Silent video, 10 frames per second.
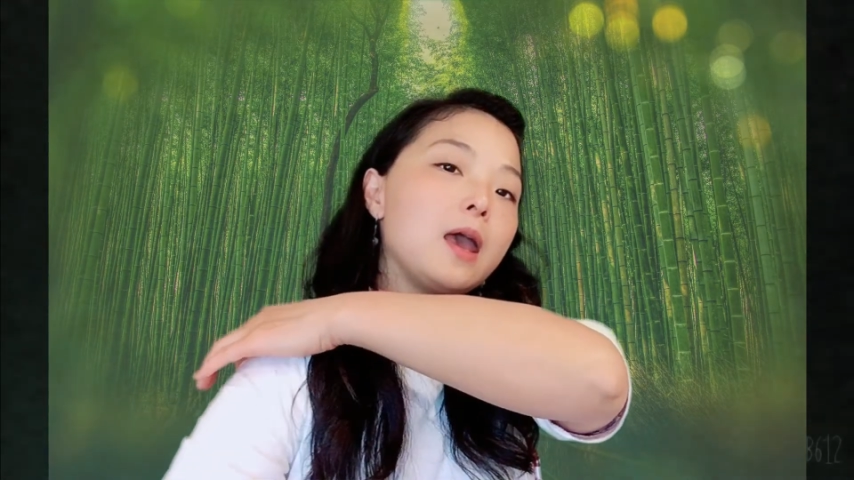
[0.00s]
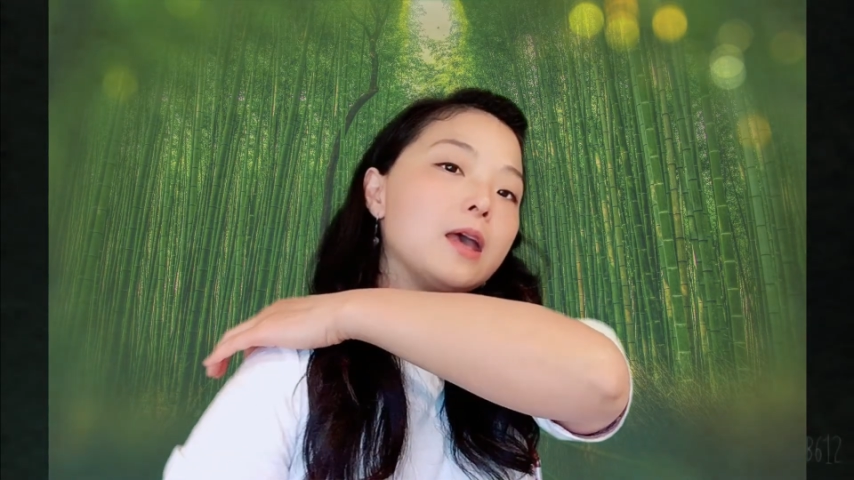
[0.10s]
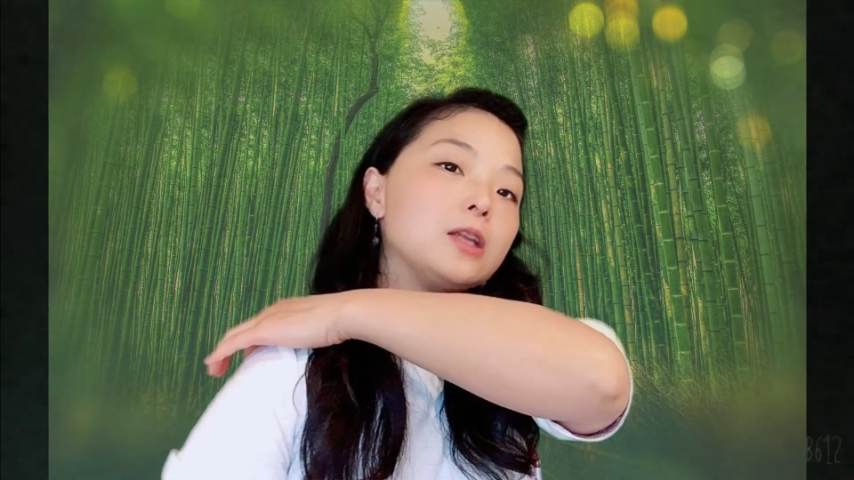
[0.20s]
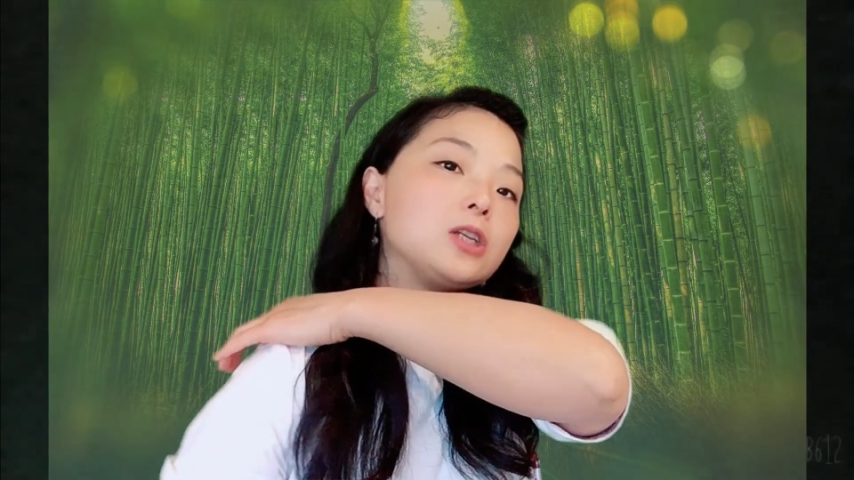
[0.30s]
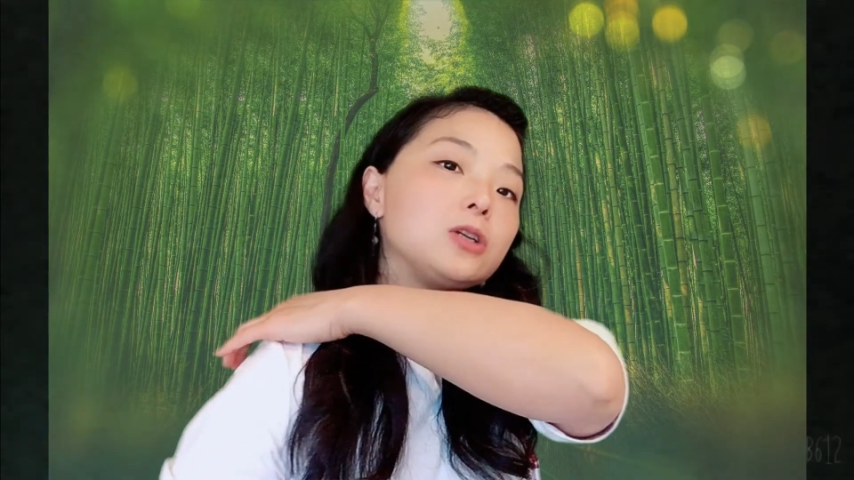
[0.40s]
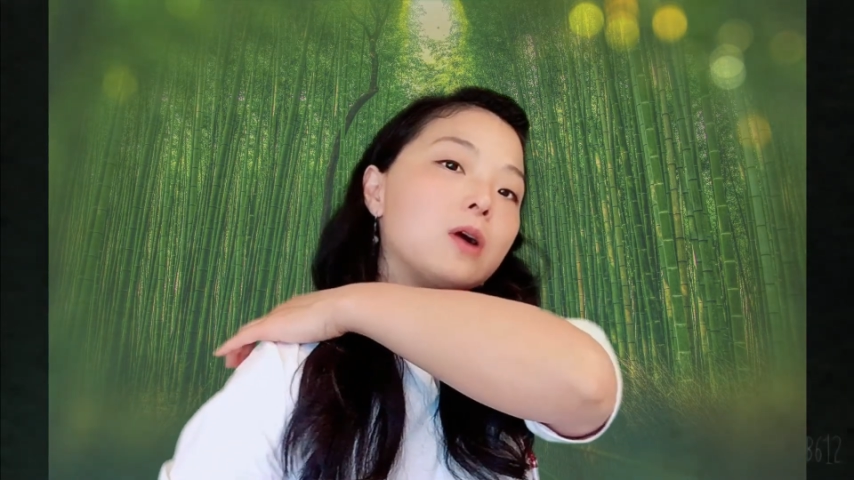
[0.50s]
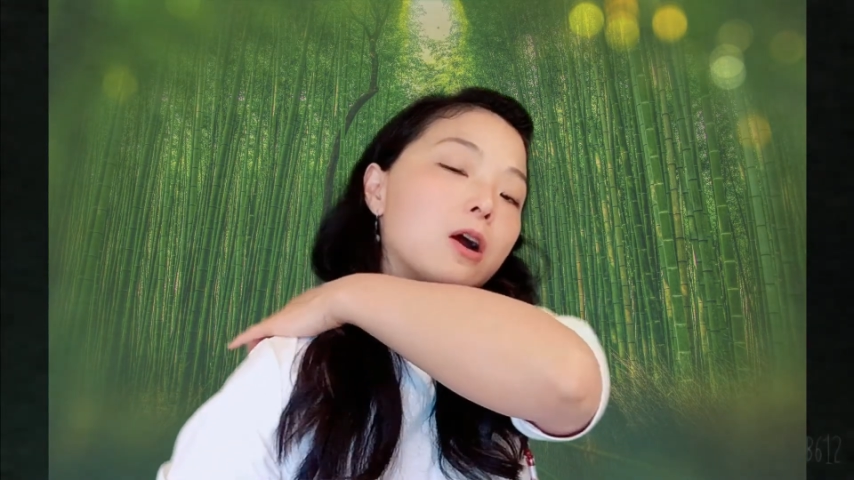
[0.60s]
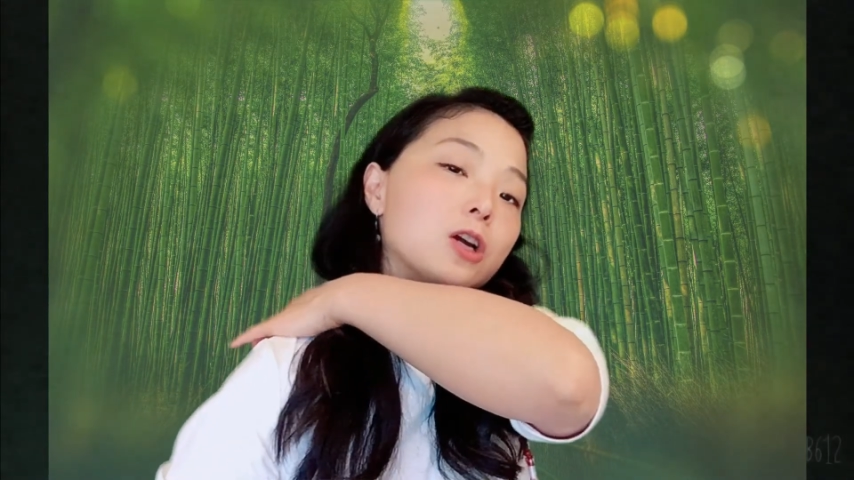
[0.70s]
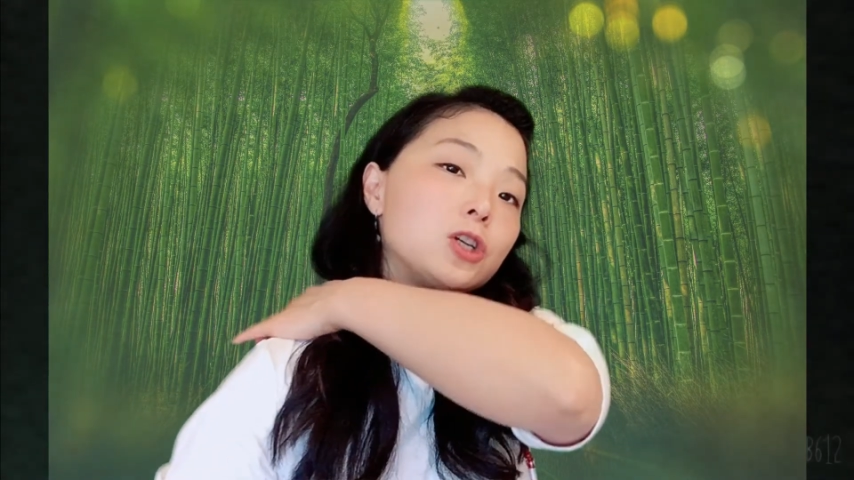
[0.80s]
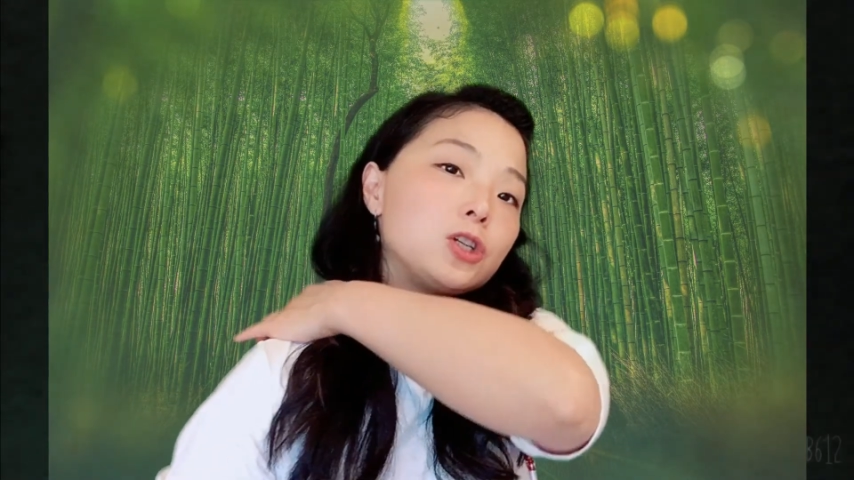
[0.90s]
and to
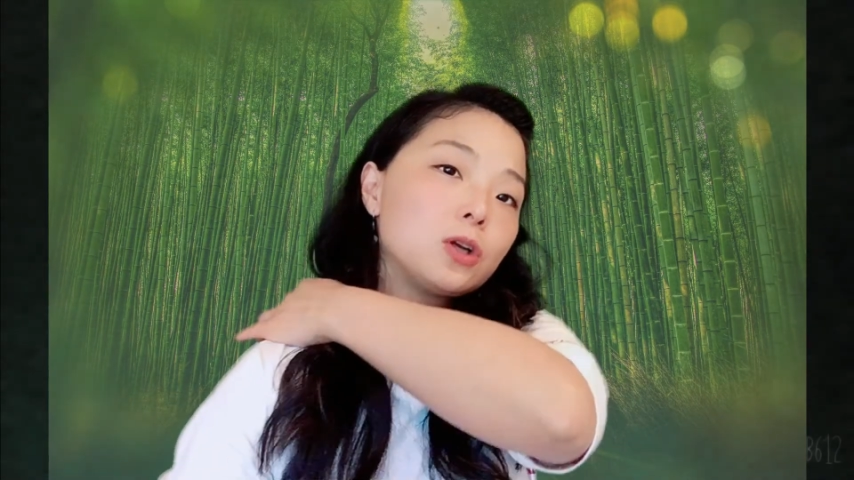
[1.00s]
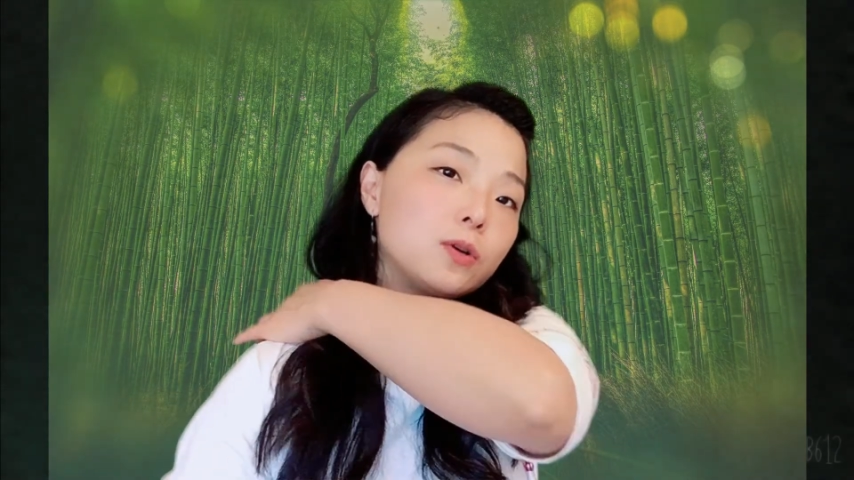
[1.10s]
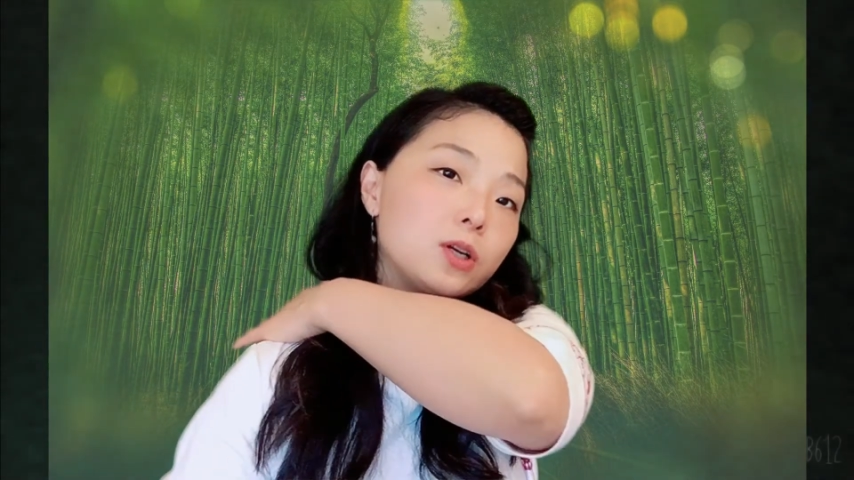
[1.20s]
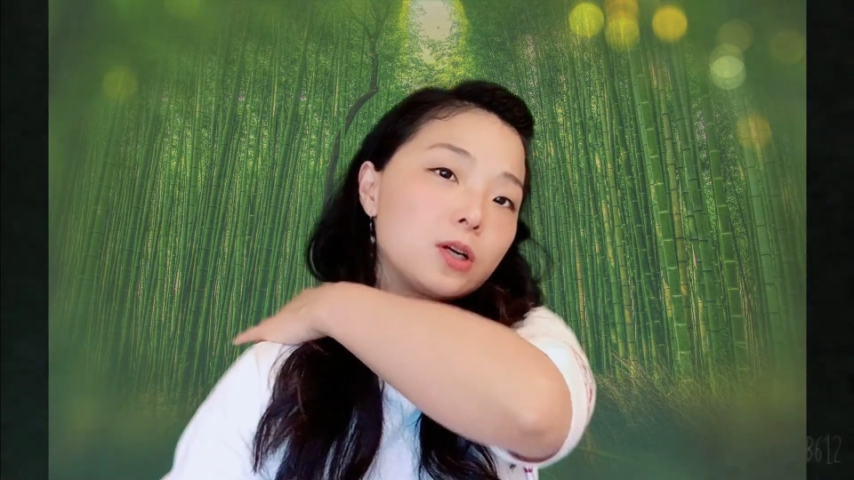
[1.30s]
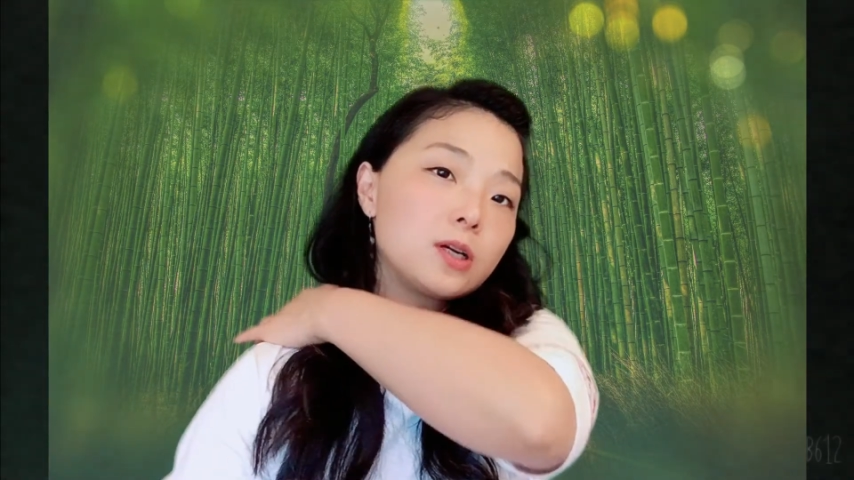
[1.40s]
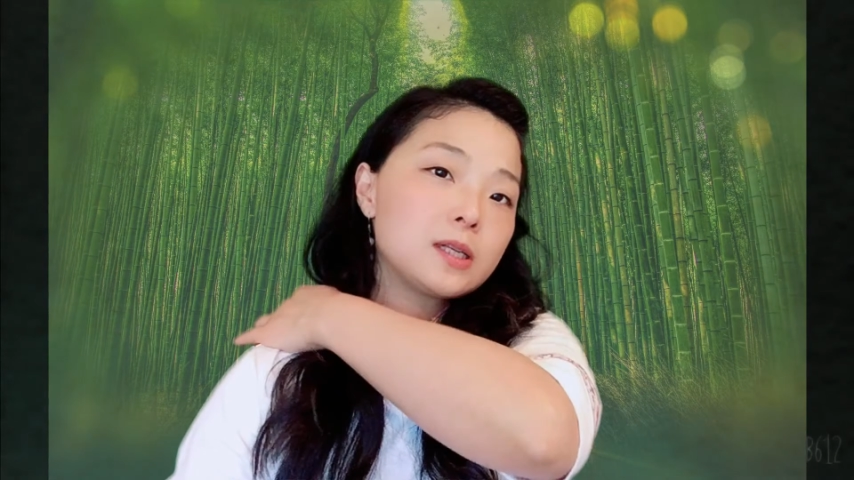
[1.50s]
our shoulder